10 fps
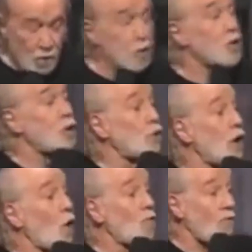Because you do
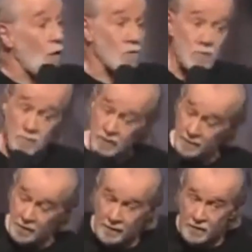know, folks,
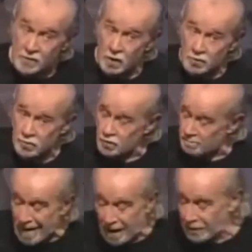living in this country,
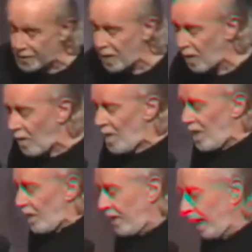you're bound to know
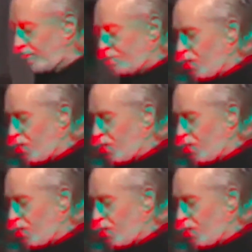that